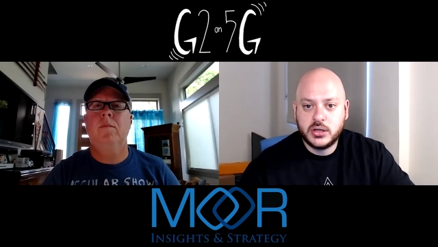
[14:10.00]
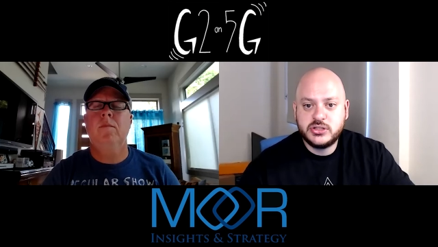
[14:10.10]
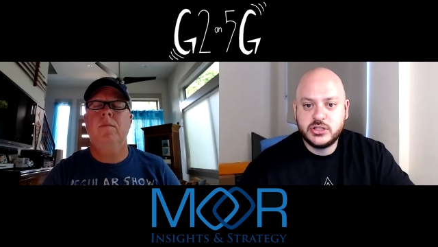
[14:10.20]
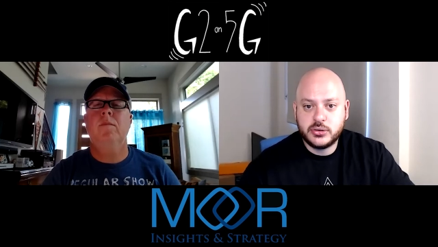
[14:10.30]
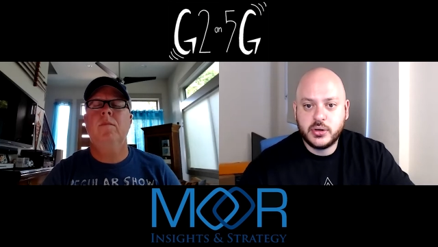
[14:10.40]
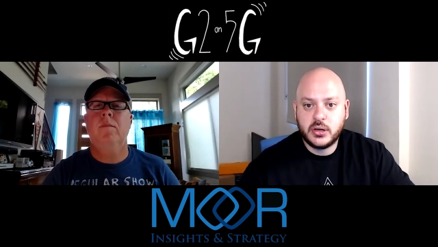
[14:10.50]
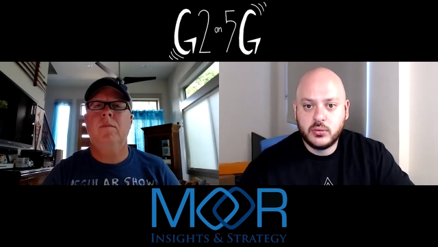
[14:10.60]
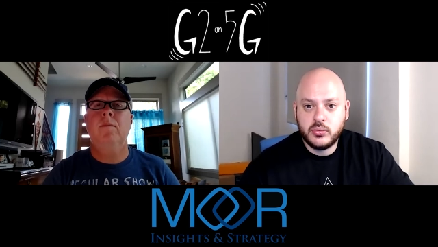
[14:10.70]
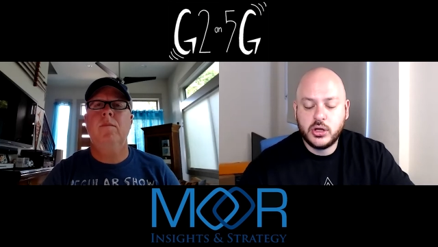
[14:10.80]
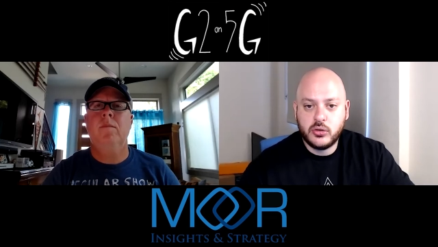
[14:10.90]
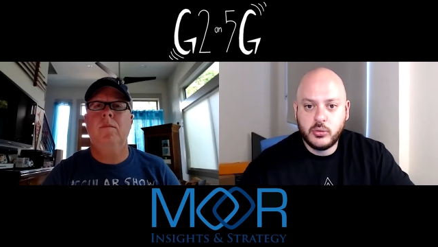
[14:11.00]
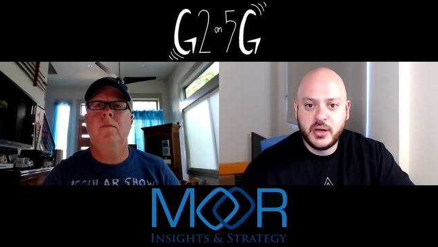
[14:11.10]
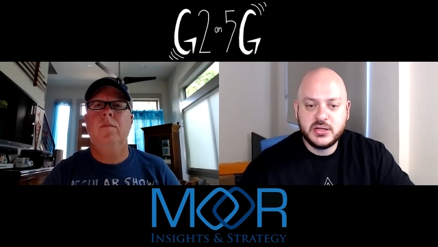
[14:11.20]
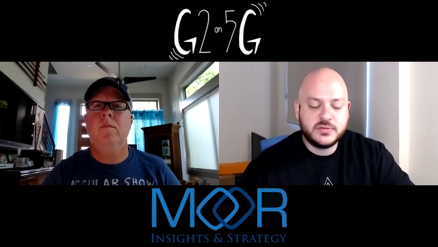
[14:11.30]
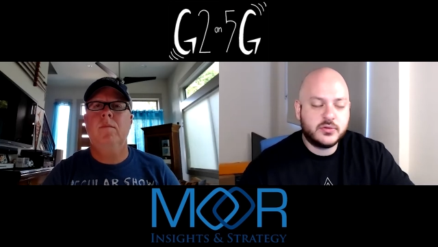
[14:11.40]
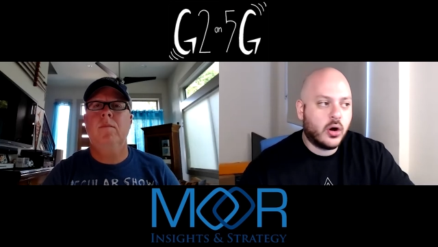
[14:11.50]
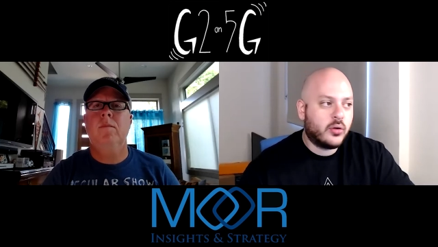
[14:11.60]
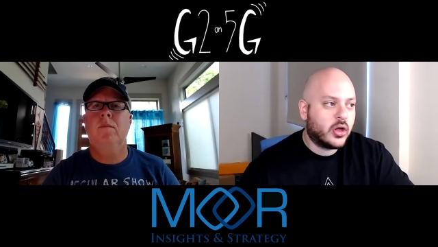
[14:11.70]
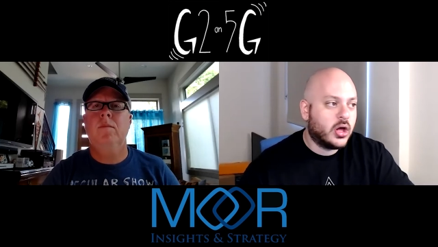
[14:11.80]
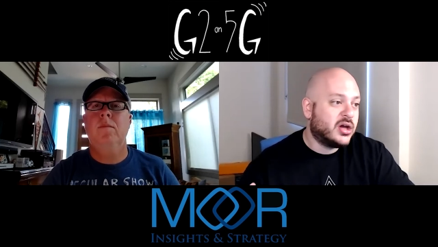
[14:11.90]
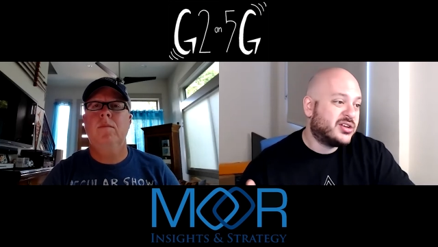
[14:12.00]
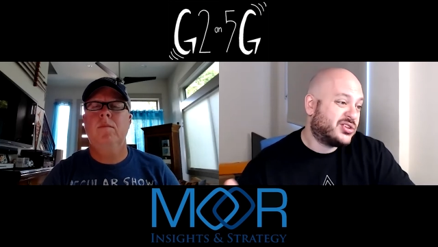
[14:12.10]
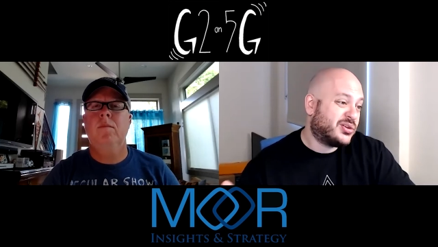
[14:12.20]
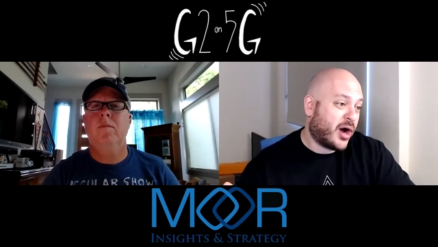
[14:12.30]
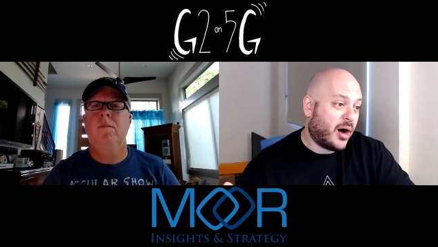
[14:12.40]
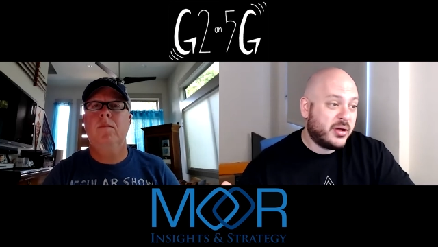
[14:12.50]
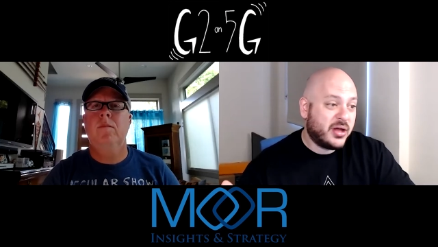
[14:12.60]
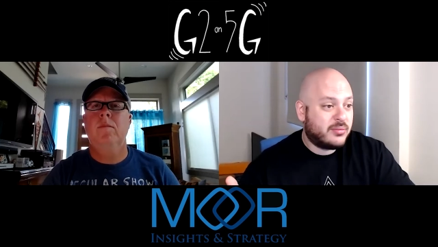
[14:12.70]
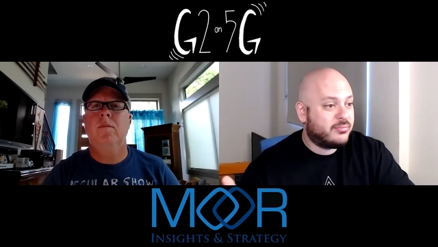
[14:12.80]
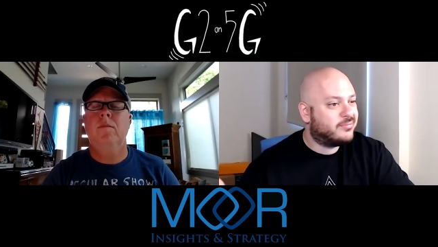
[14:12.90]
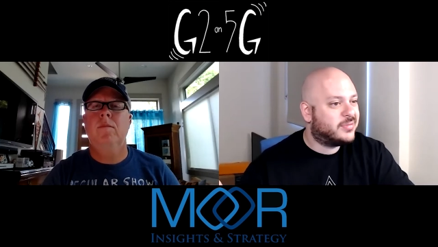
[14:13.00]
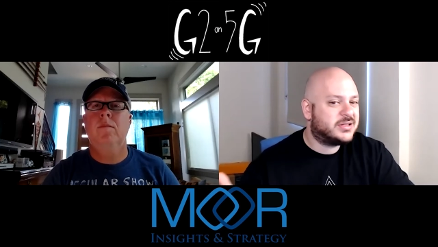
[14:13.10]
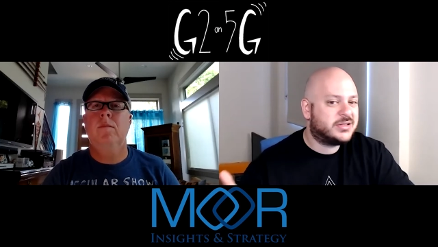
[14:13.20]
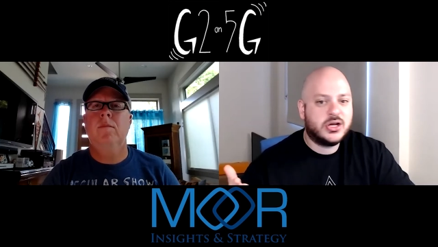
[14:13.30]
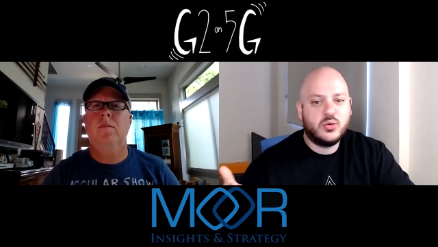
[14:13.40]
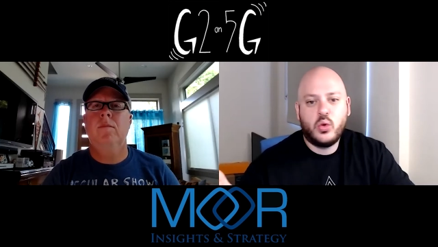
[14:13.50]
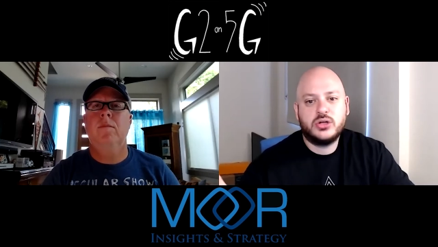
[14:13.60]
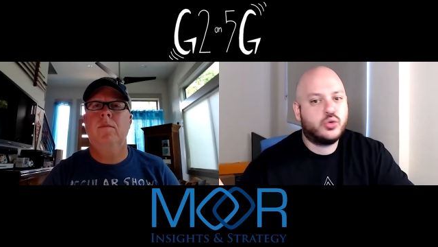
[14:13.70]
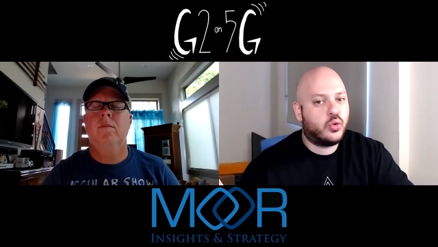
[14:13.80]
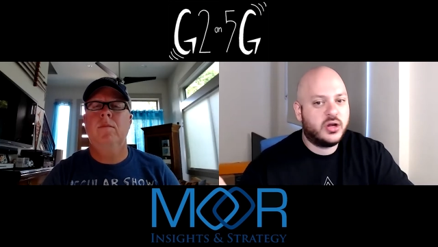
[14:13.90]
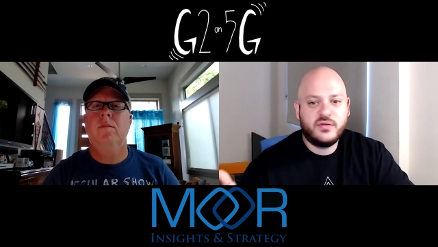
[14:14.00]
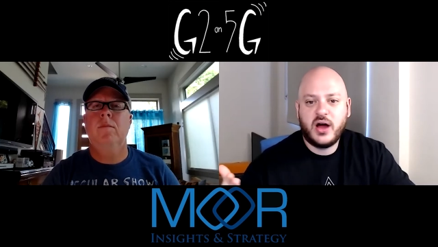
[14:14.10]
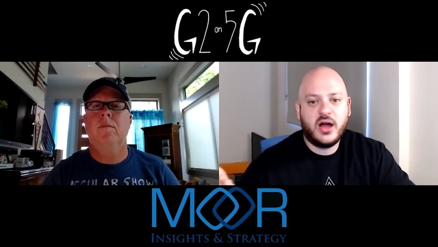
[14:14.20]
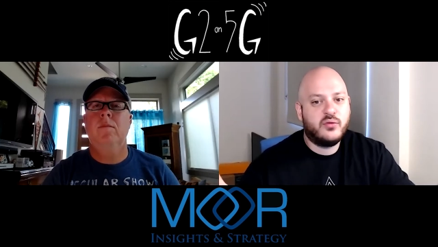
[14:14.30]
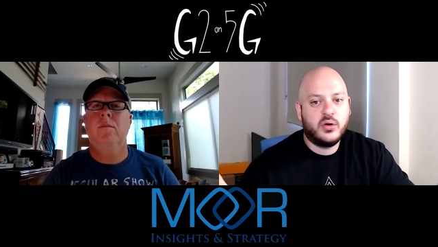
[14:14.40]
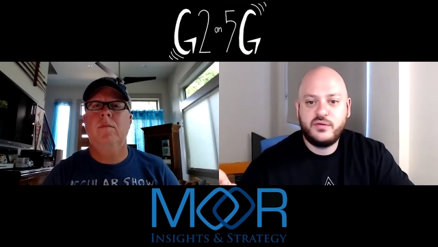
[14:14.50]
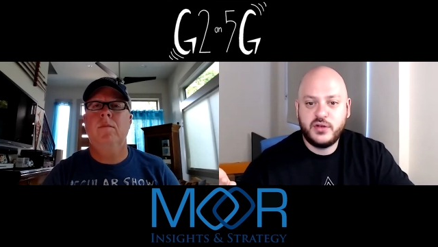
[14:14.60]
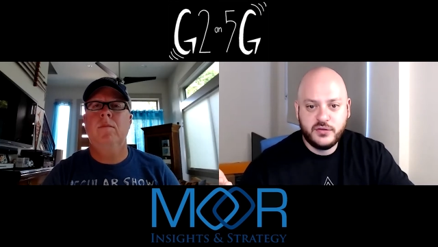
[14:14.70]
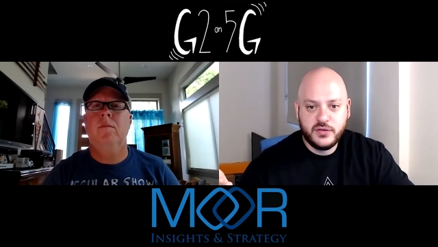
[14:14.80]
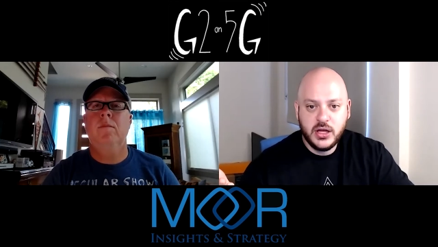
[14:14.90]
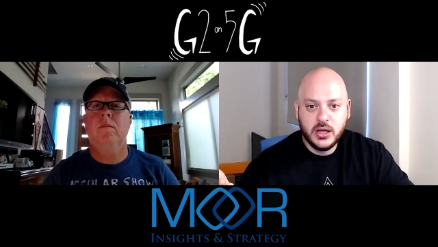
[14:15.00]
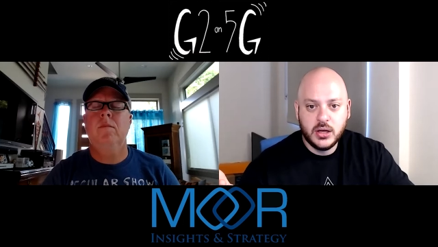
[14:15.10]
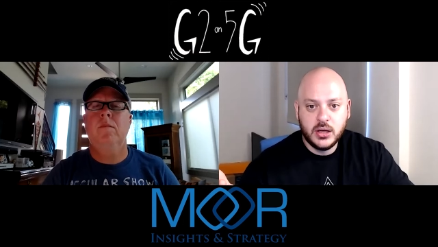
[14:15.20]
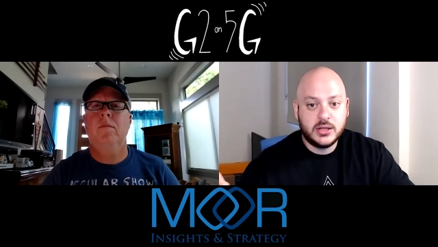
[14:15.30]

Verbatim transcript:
Speaker 1: mm-hmm. considering you know the pace of growth. So they'll probably hit let's say 125, 150.